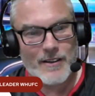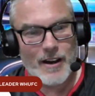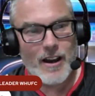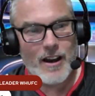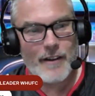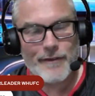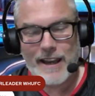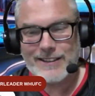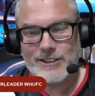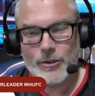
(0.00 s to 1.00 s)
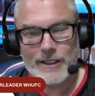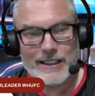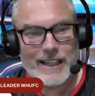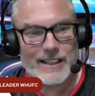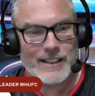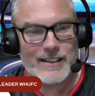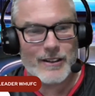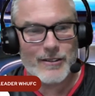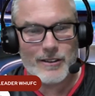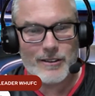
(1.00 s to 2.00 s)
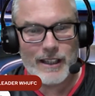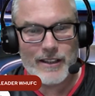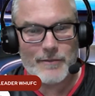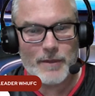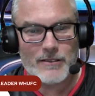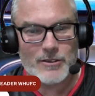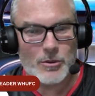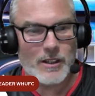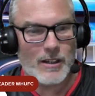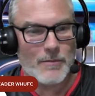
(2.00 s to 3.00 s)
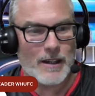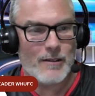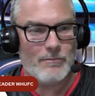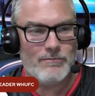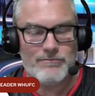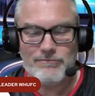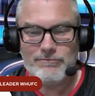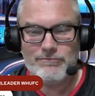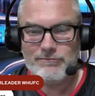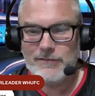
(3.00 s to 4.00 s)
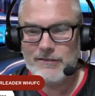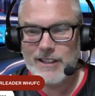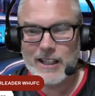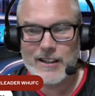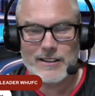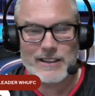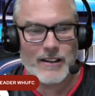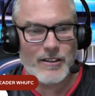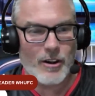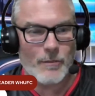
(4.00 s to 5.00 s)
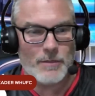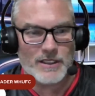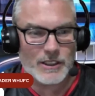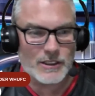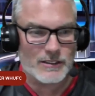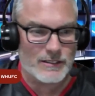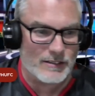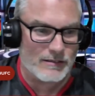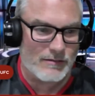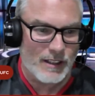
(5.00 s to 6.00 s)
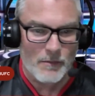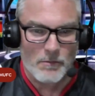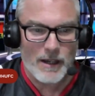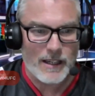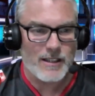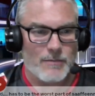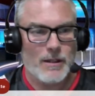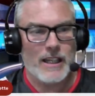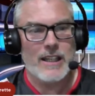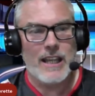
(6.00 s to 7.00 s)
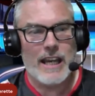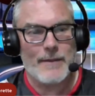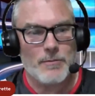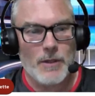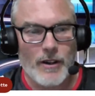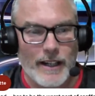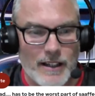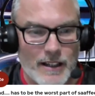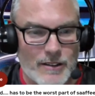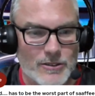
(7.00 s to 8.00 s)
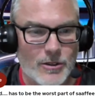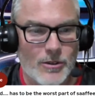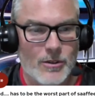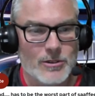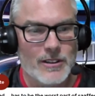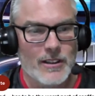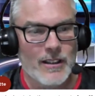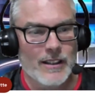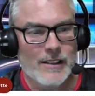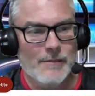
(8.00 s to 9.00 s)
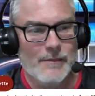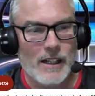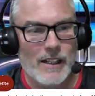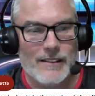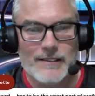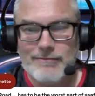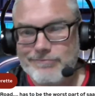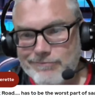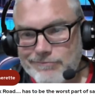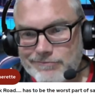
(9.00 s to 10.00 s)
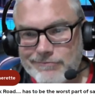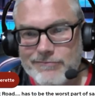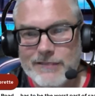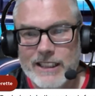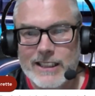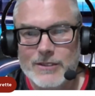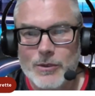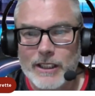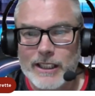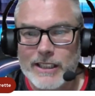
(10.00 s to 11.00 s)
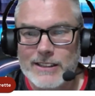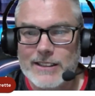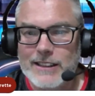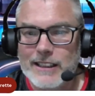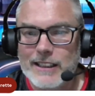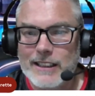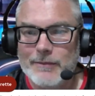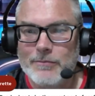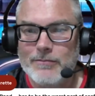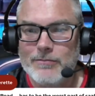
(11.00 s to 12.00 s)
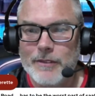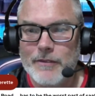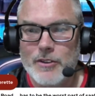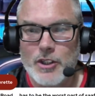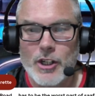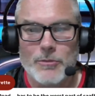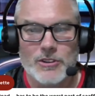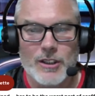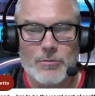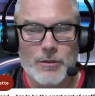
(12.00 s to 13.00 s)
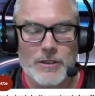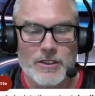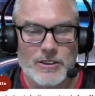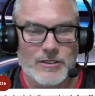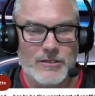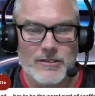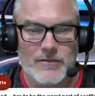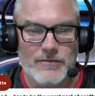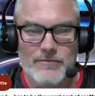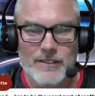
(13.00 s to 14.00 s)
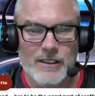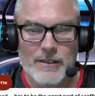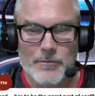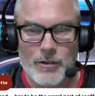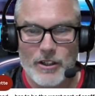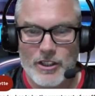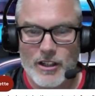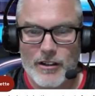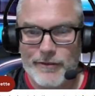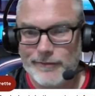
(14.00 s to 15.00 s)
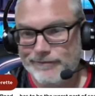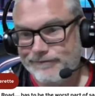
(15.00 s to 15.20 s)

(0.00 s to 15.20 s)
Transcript: our, our fans doing that, you know that they'd have been talking about kicking us out of competitions and making us play games behind closed doors. But it is what it is. Um, the Germans, they'll probably just sort of brush it off.